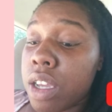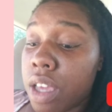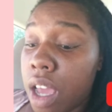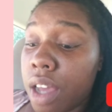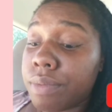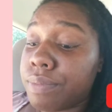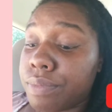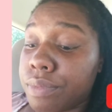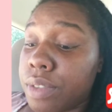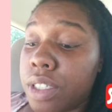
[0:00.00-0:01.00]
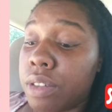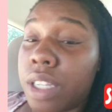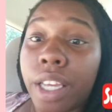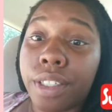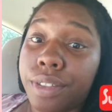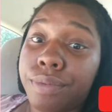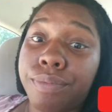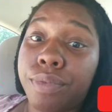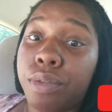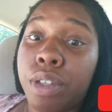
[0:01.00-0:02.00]
Yeah, we don't like you.
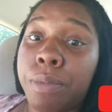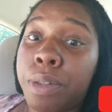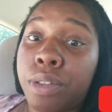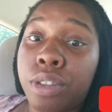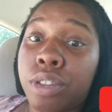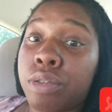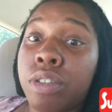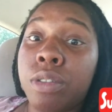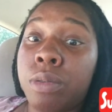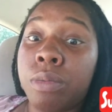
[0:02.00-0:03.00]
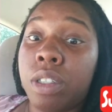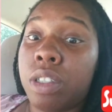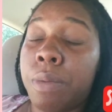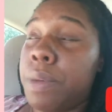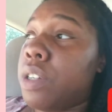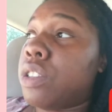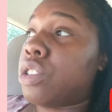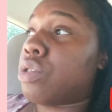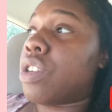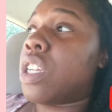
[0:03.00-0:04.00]
You in the middle of the
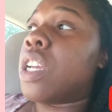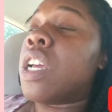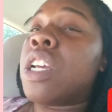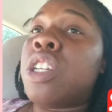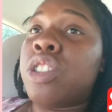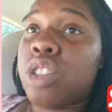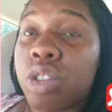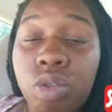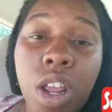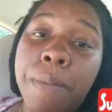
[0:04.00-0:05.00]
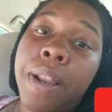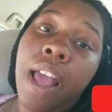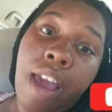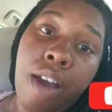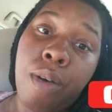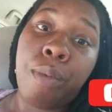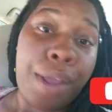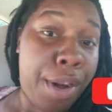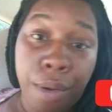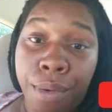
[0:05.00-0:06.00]
street, screaming how
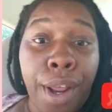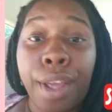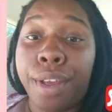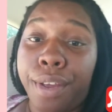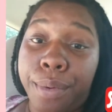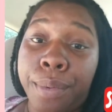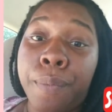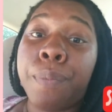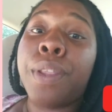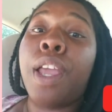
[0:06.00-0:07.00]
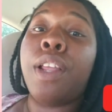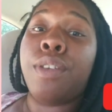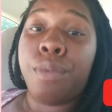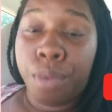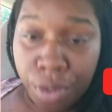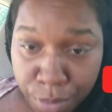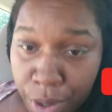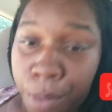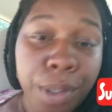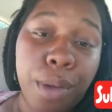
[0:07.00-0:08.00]
we don't like you, and you wonder
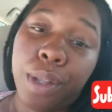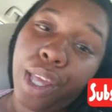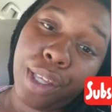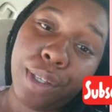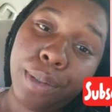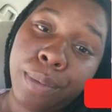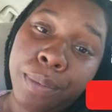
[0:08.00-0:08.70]
why we don't like you.